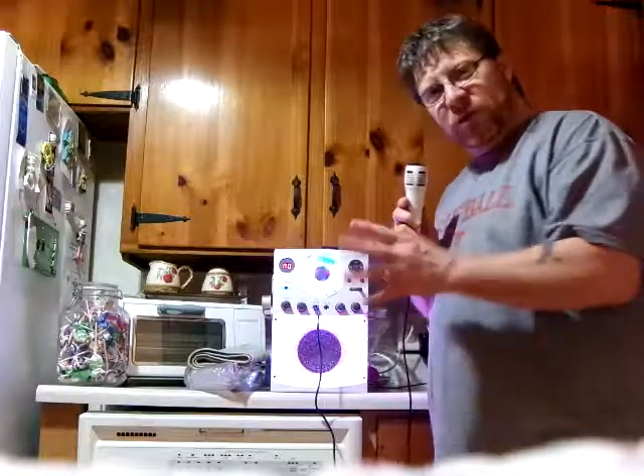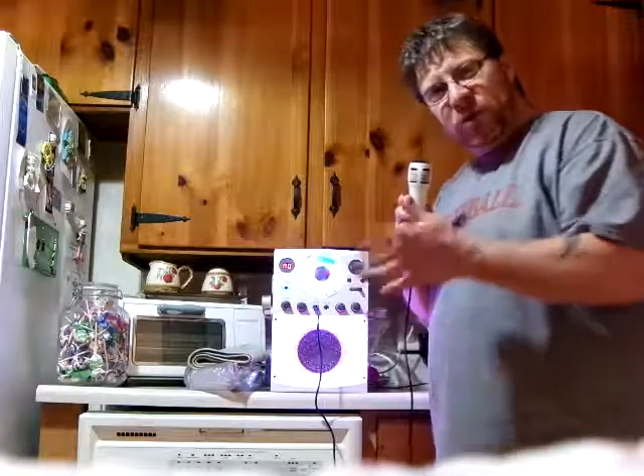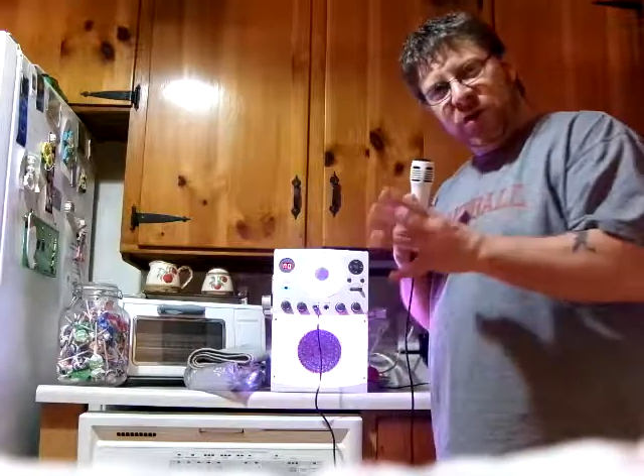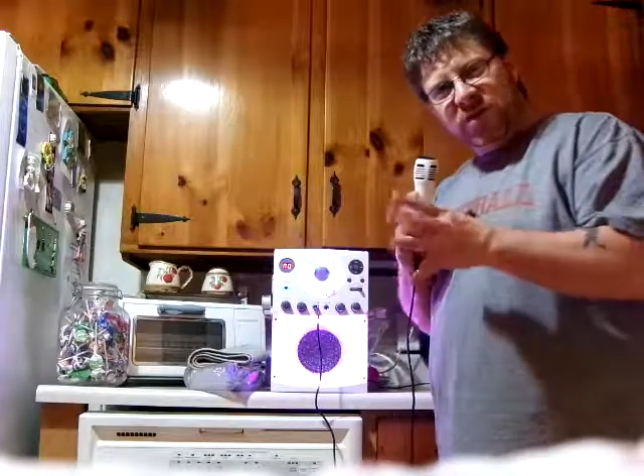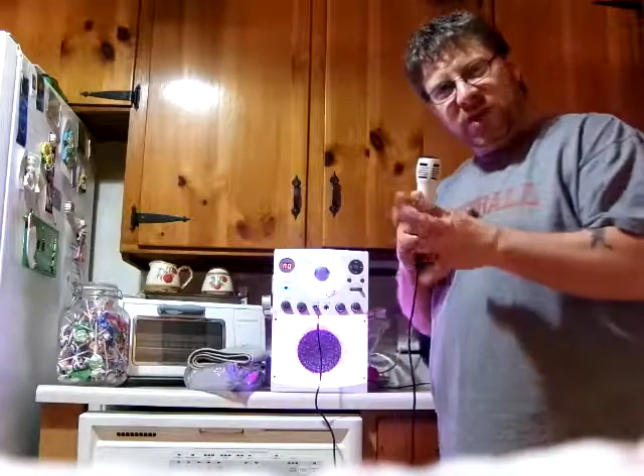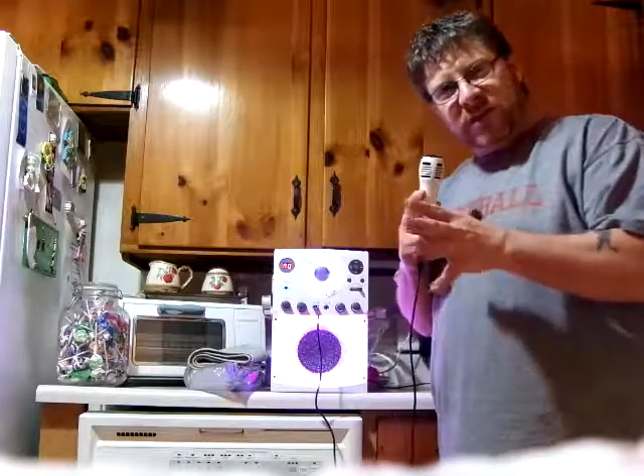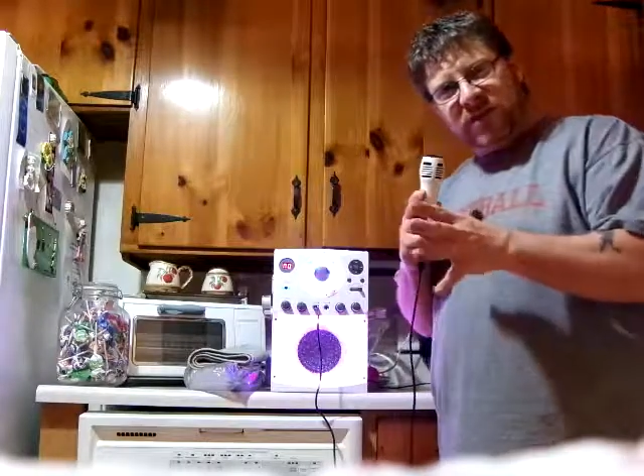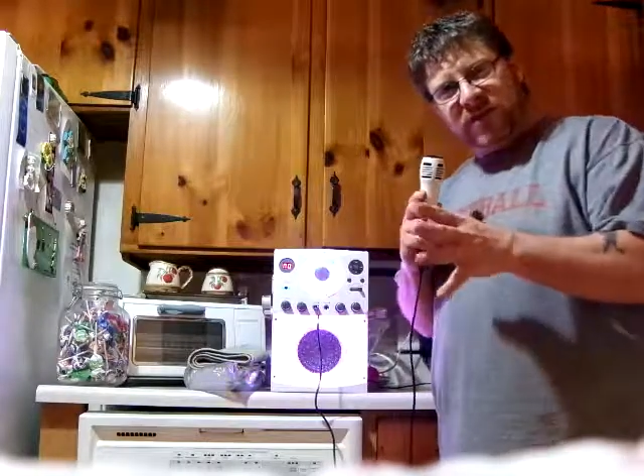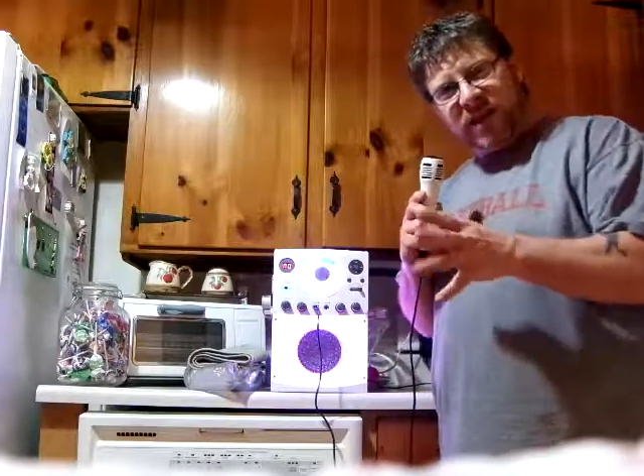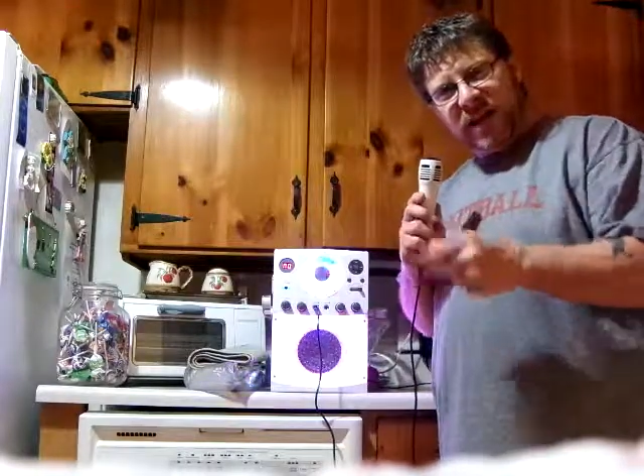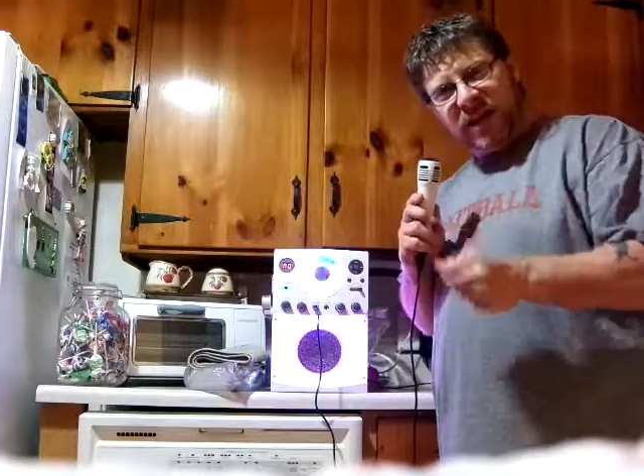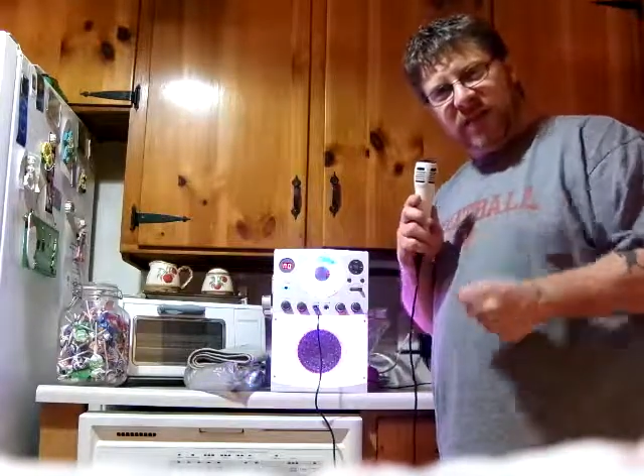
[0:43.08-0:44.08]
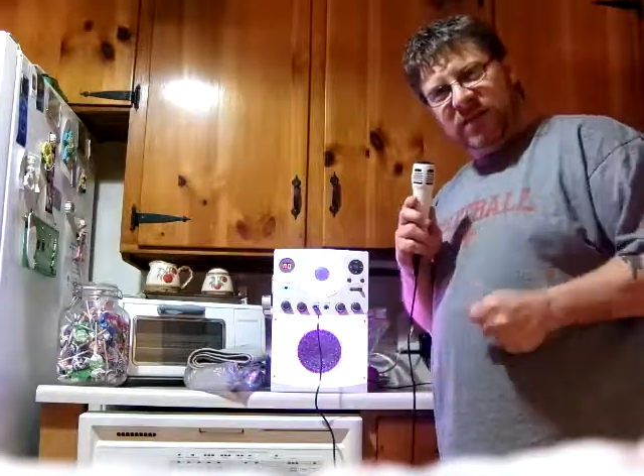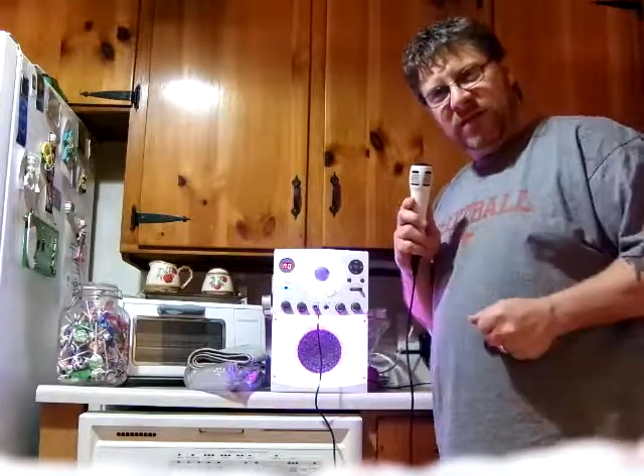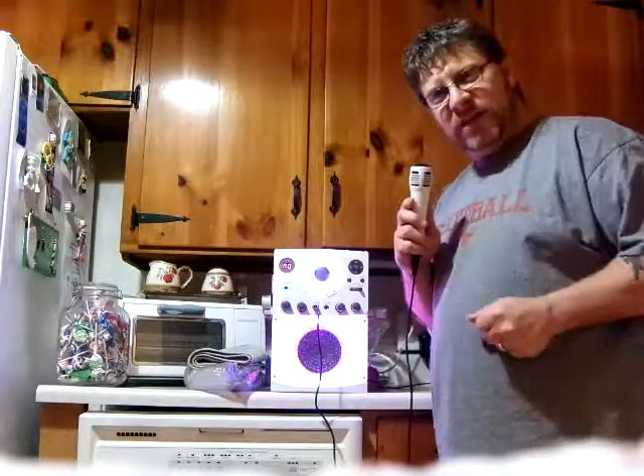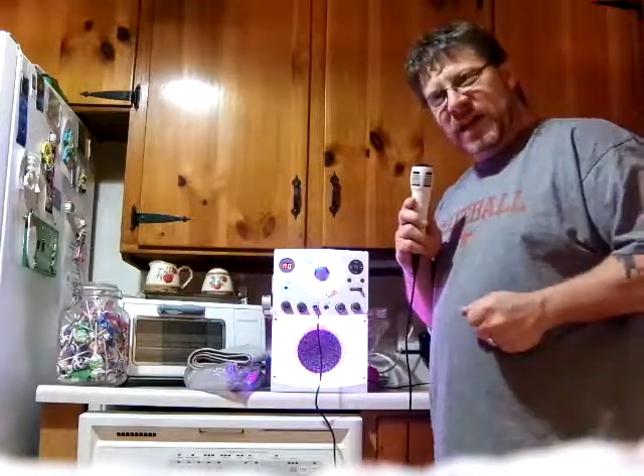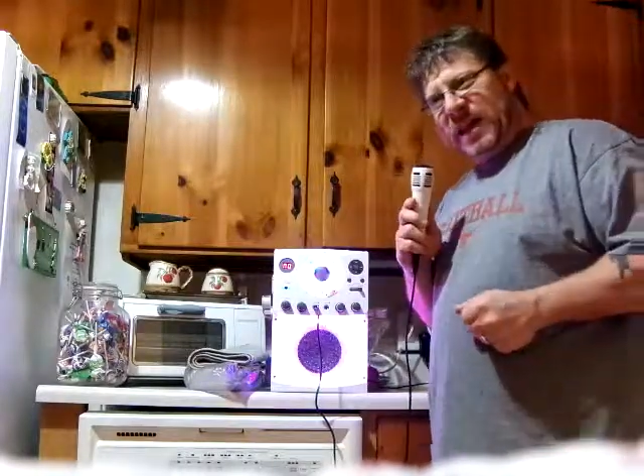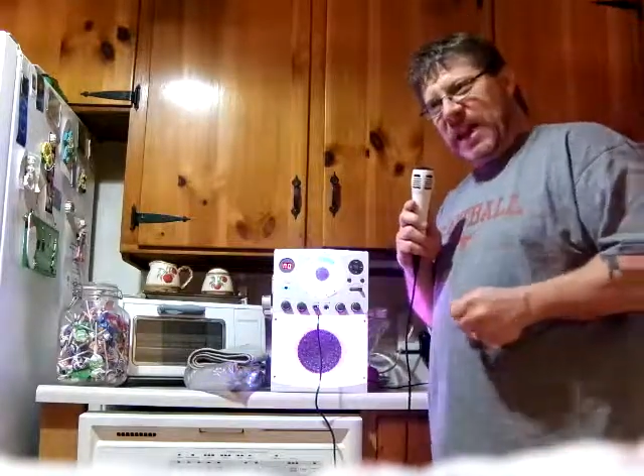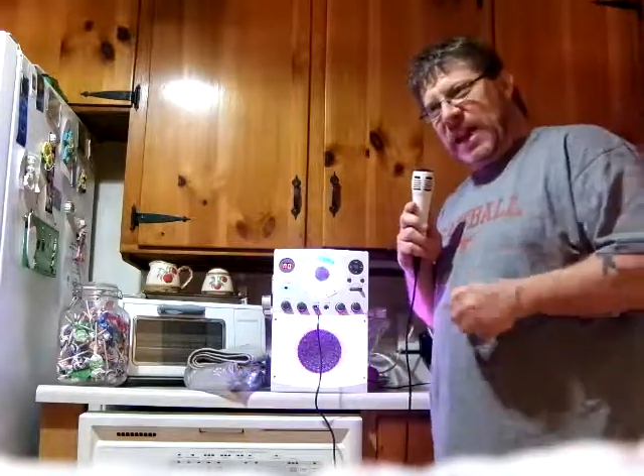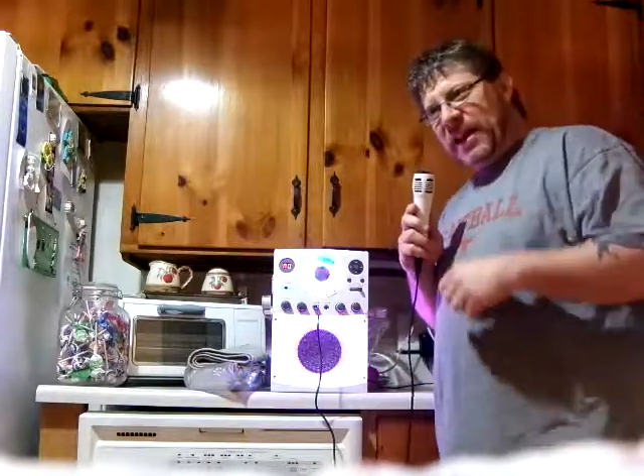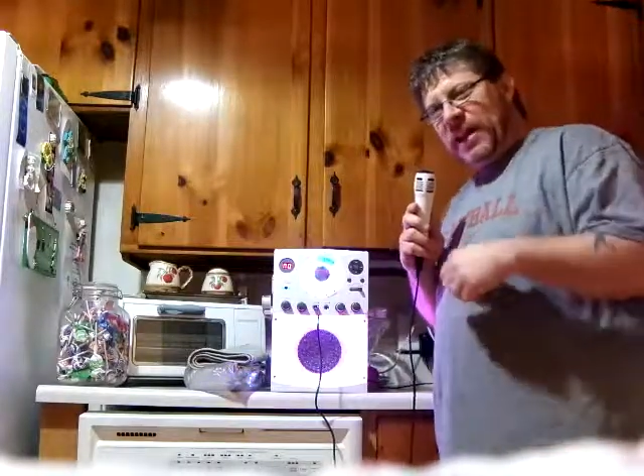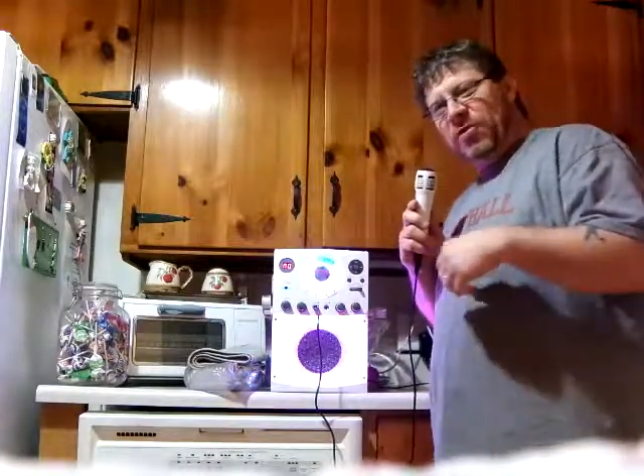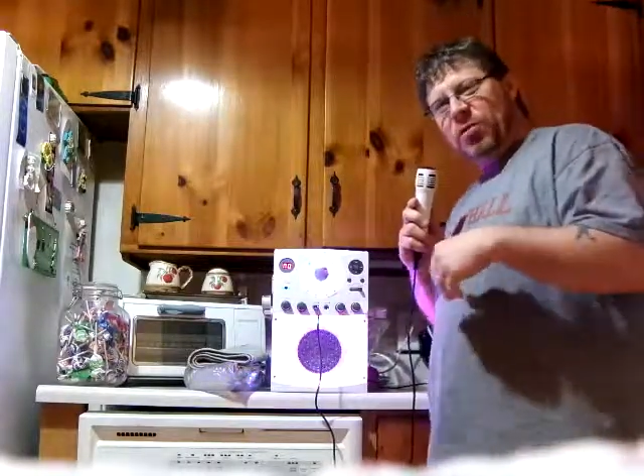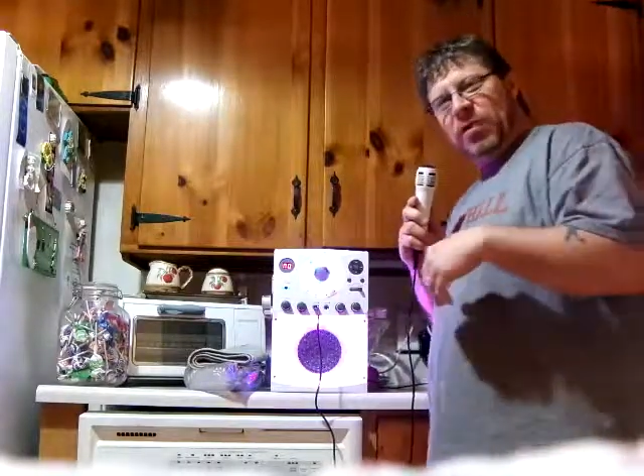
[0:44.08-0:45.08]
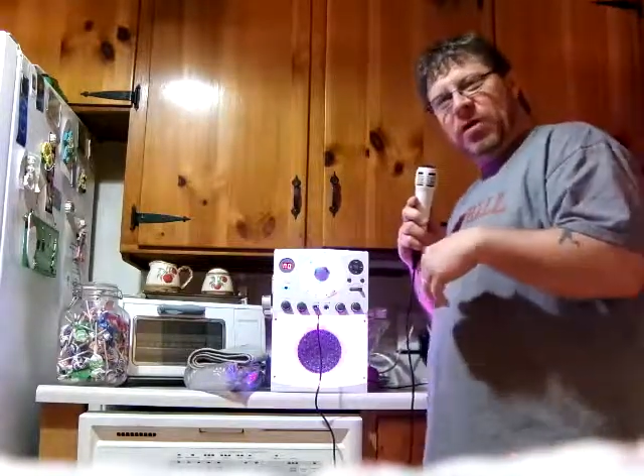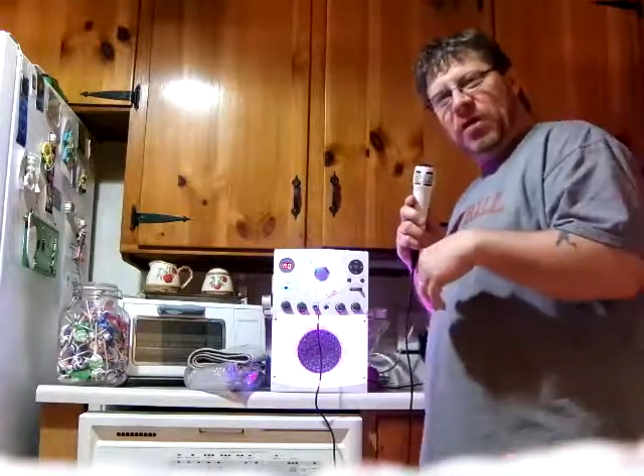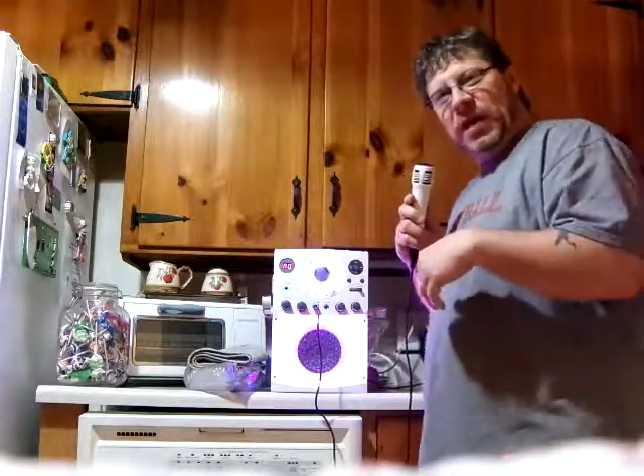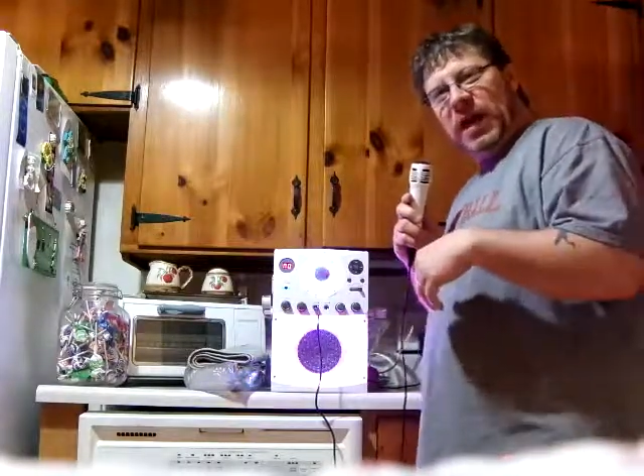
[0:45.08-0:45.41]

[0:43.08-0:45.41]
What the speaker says: to adjust things. And that's where,